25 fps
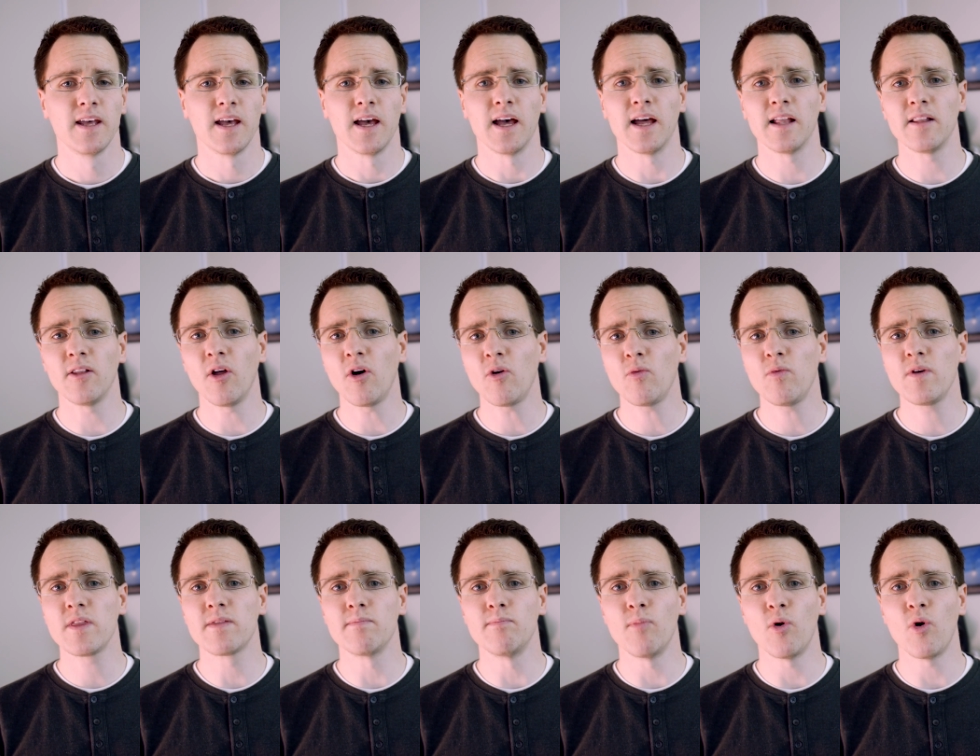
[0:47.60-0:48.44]
along
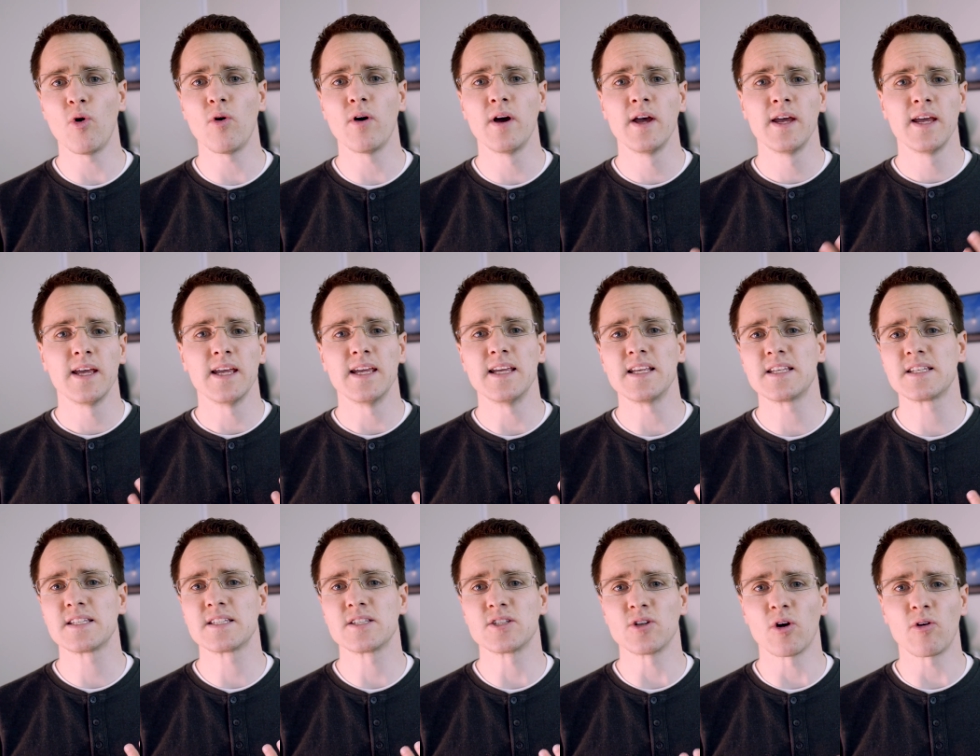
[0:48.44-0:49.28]
with more
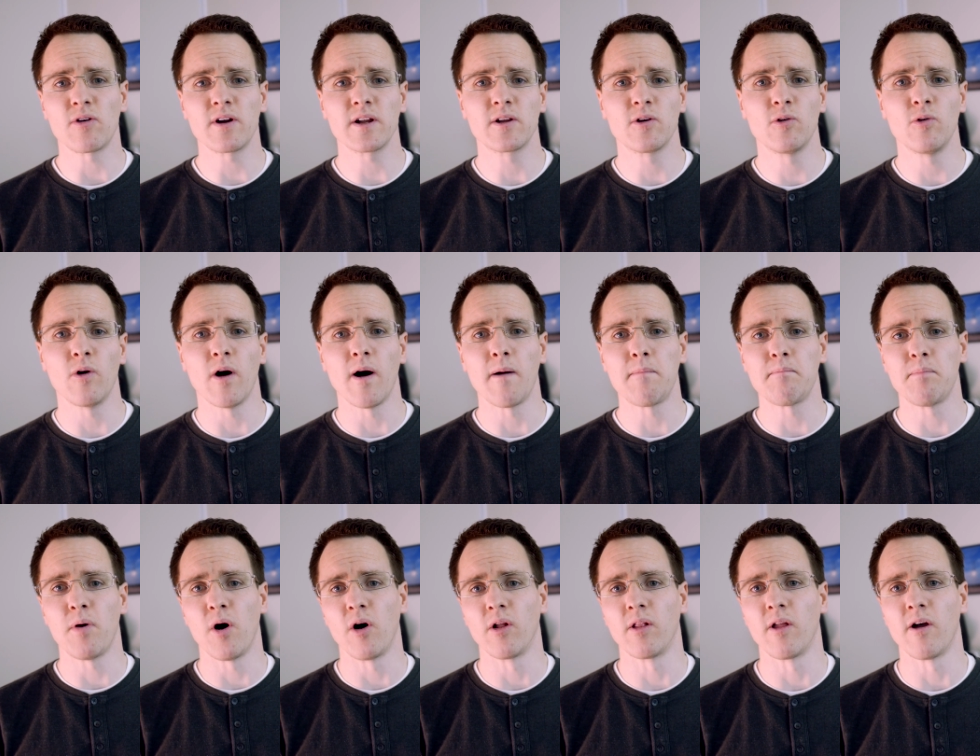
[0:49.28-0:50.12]
historical
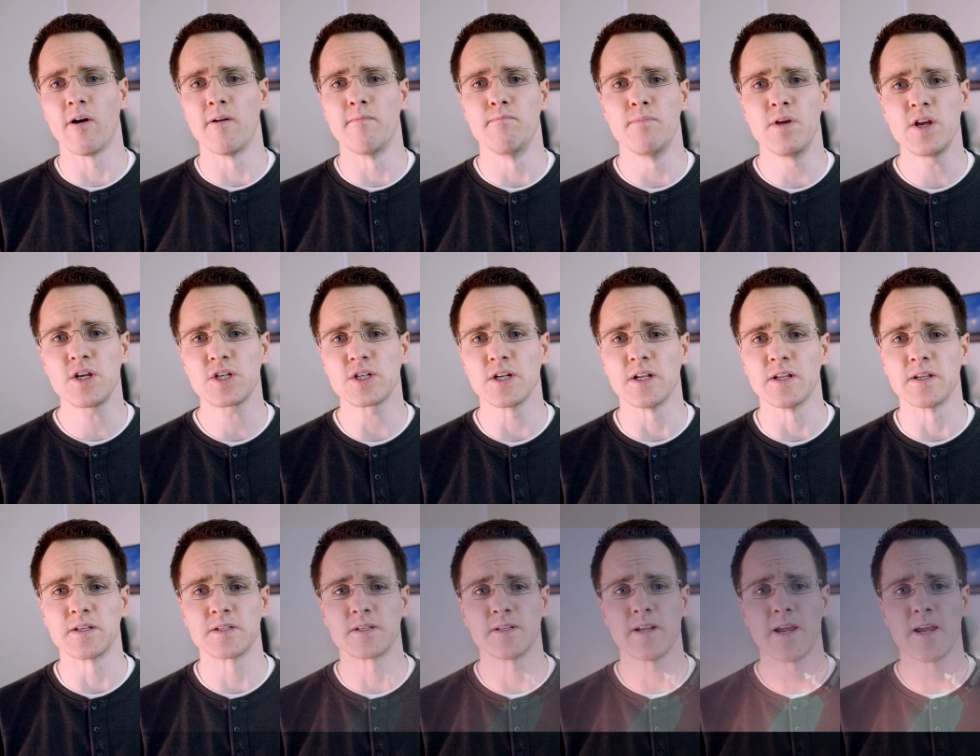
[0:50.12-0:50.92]
Apollo missions.